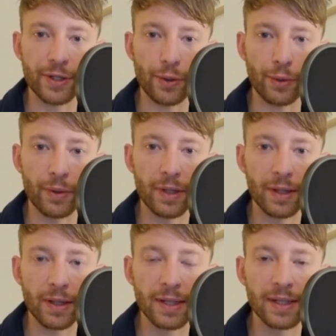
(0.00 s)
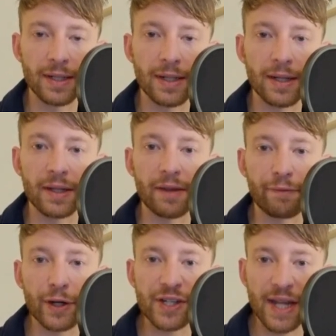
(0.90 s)
you. The
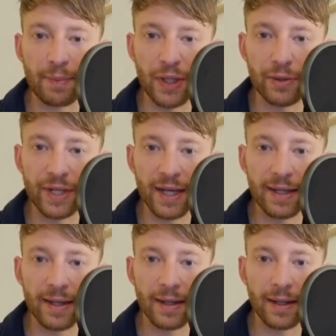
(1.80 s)
first step you take,